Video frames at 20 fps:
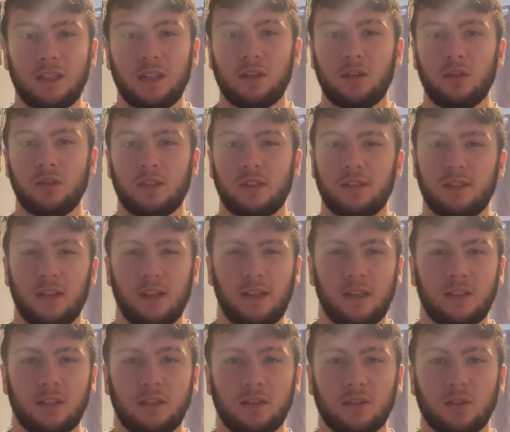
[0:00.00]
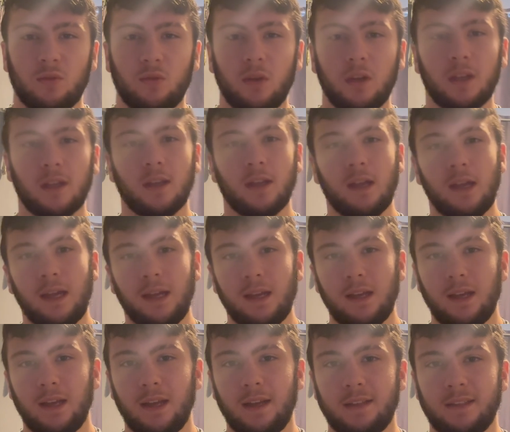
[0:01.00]
He closes the distance quick,
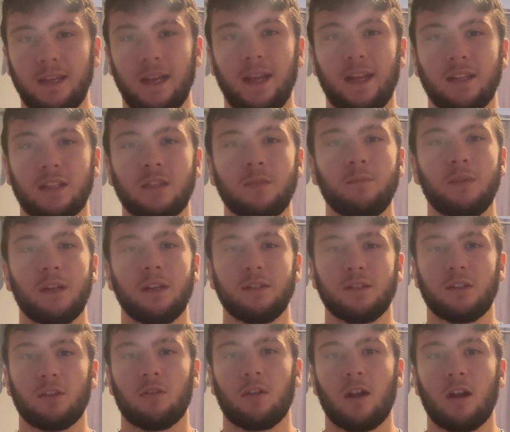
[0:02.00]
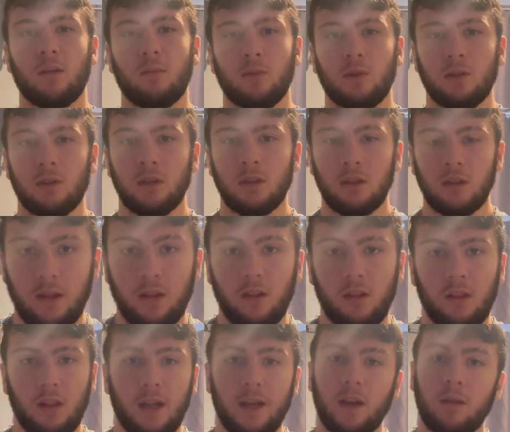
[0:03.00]
and his hand speed is incredible. He'll
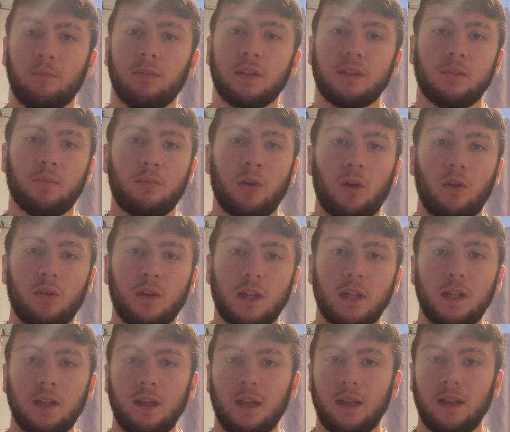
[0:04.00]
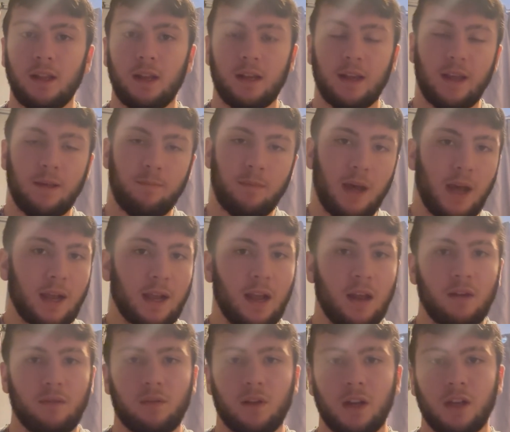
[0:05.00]
light up his opponent and then get back
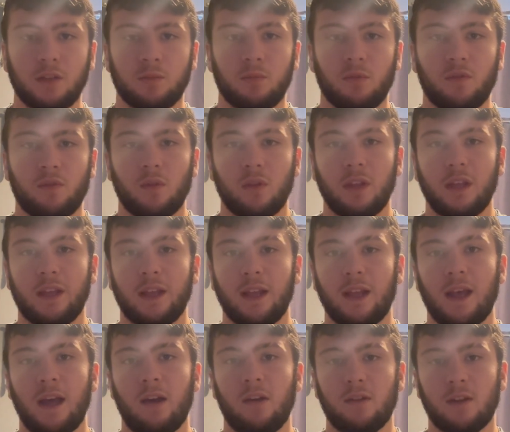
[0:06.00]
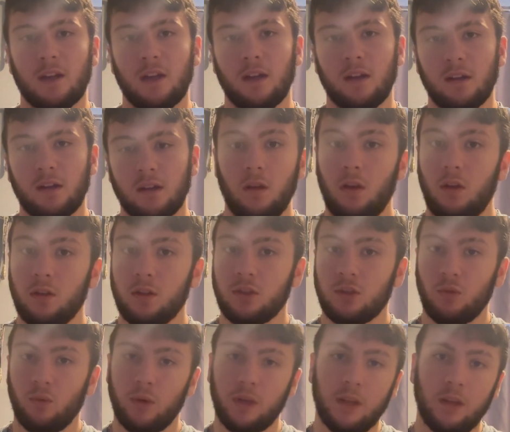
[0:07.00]
out of range before they can counter.
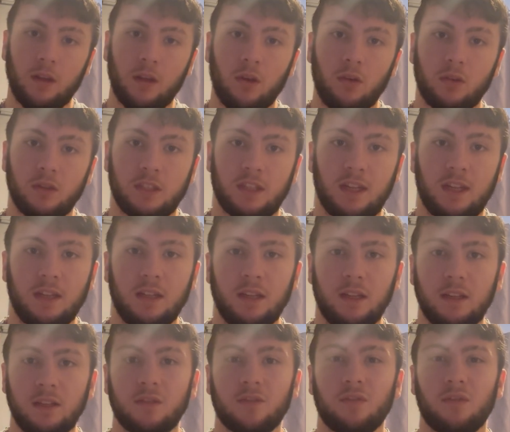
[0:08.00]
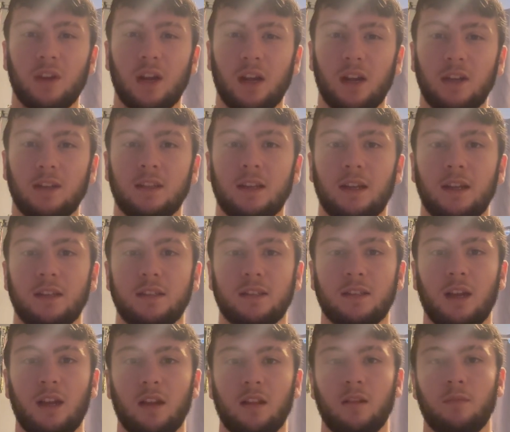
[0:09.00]
Also, when he goes in, he's very tight
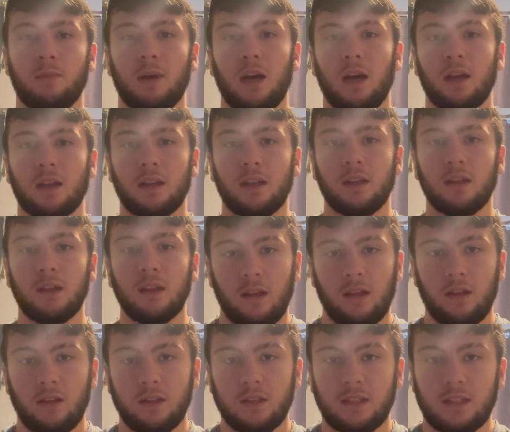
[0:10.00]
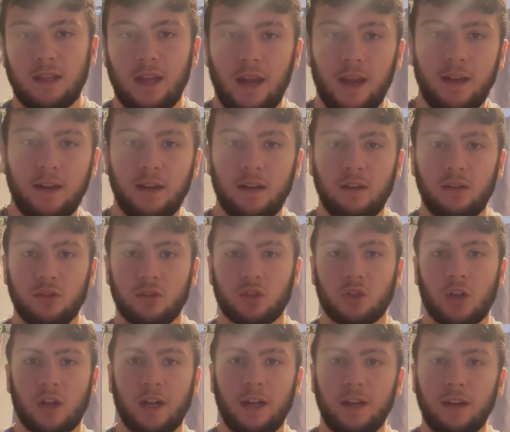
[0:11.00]
inside of the pocket. He'll stand and he'll
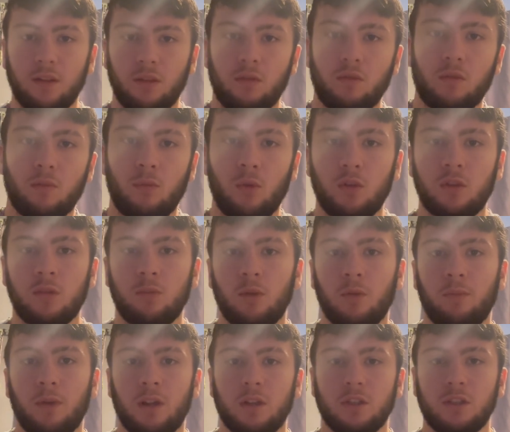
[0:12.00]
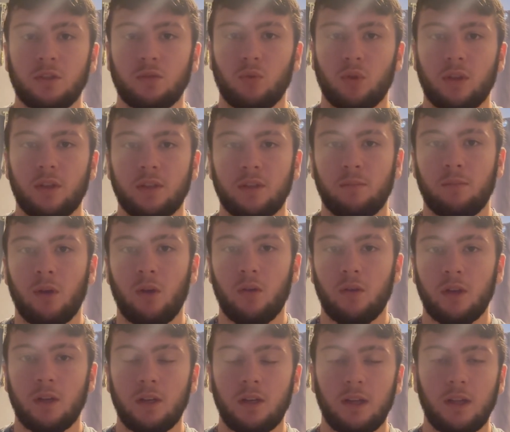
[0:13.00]
trade and throw multiple punches with his
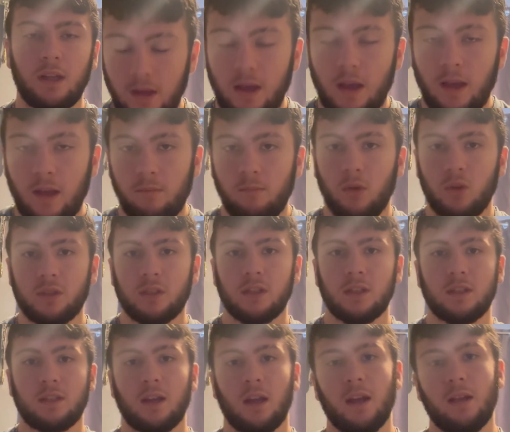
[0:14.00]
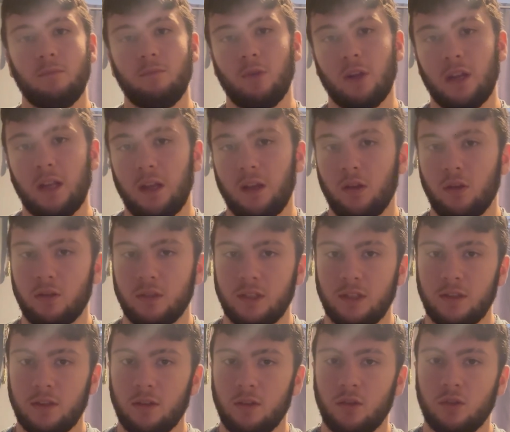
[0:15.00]
opponent, and most of the time when he goes
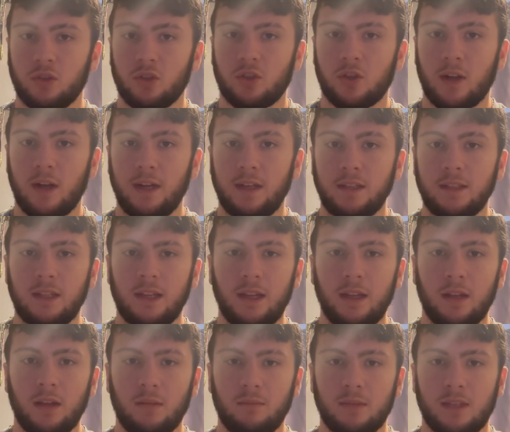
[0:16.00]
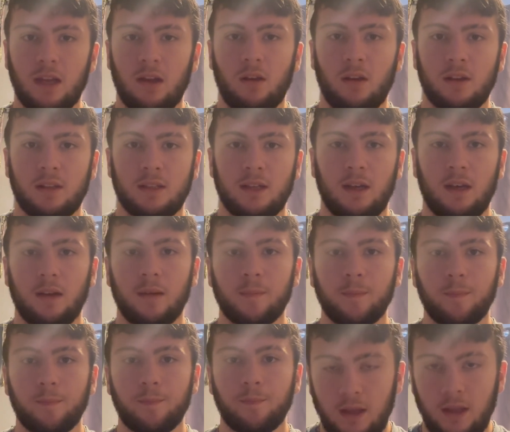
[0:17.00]
into those trades, he comes out on top.
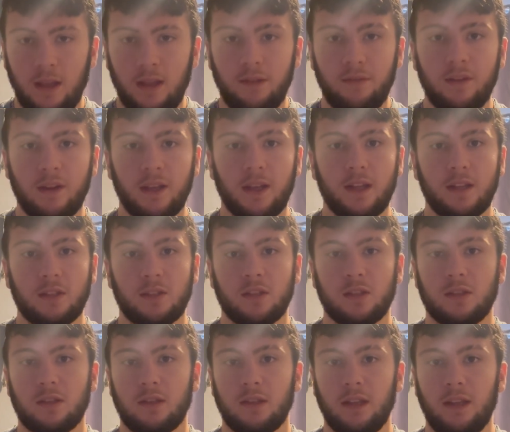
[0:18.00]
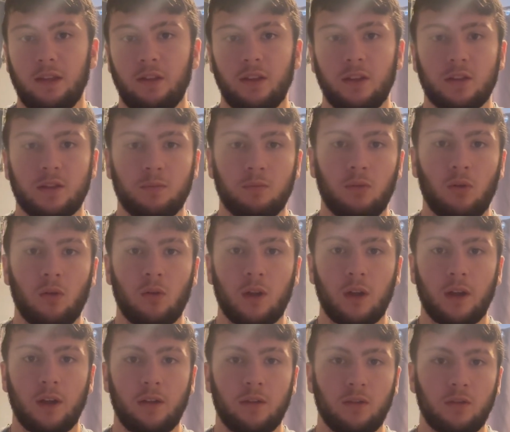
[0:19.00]
Even against
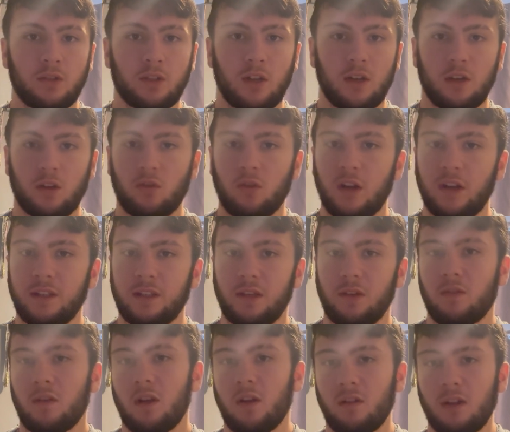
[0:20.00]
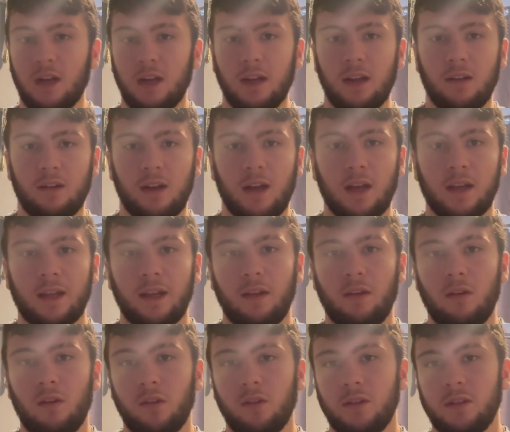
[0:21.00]
Poirier, who's on a crazy run right now, knocking
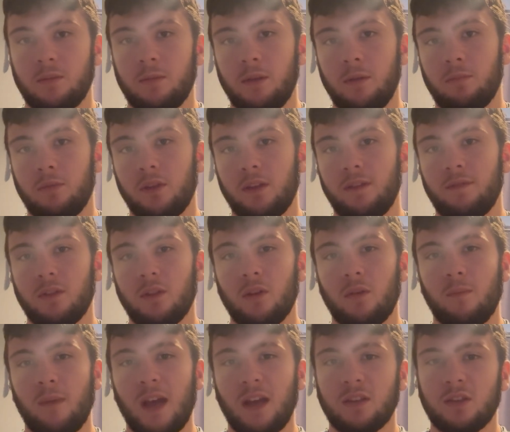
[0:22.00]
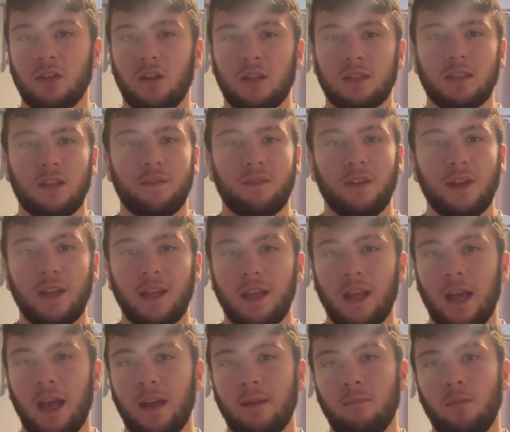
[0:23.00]
out all these people. Even though Max lost that fight, he
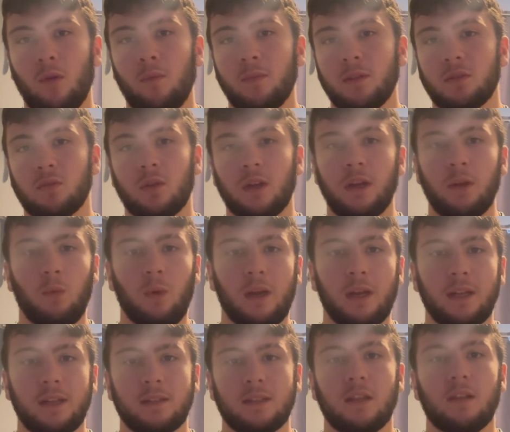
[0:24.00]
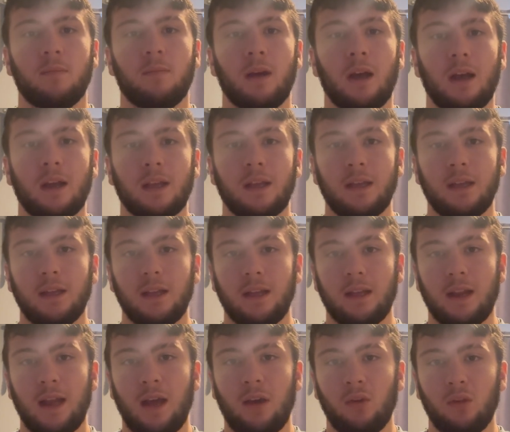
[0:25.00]
had moments where he went into the pocket
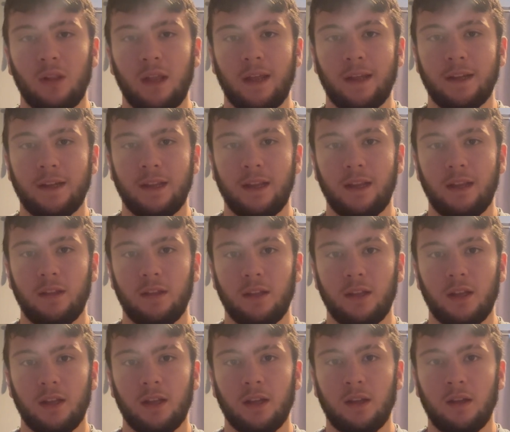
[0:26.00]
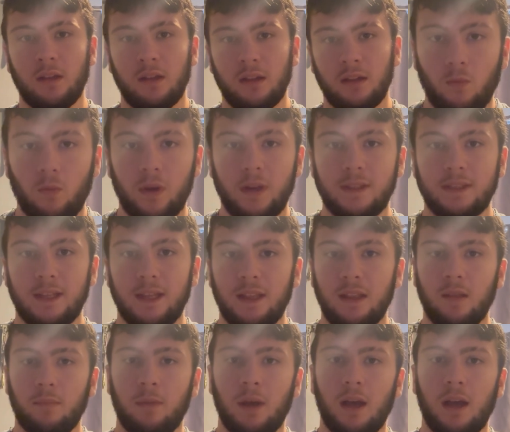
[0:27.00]
and outlanded Ilya. When he's in
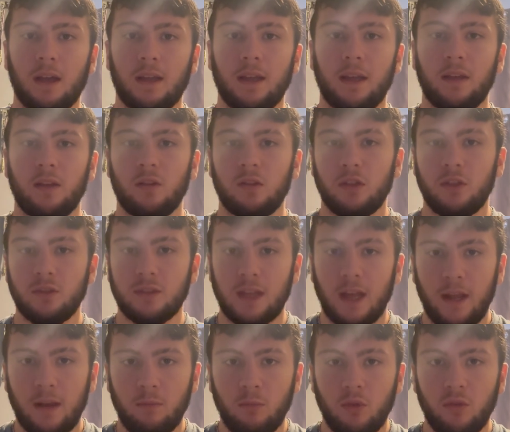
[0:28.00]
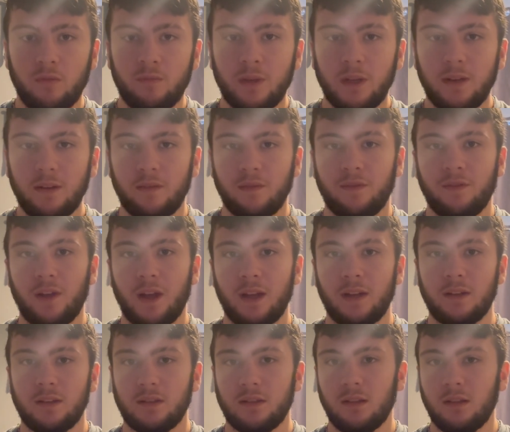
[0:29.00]
the pocket, he'll use head movement and
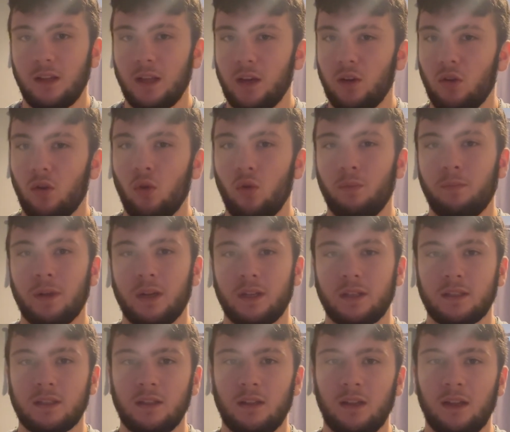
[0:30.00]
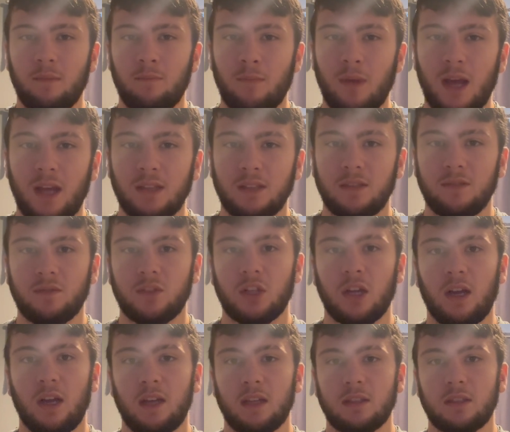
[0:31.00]
find little openings to land massive
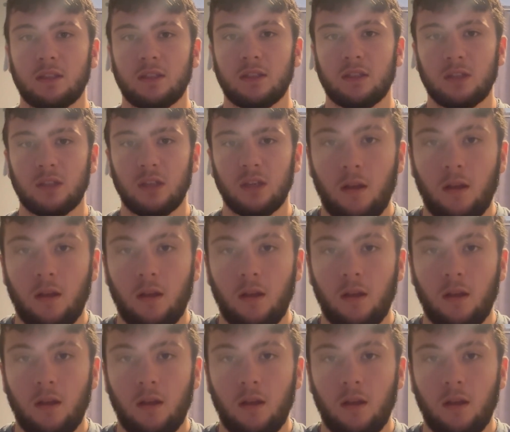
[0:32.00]
shots.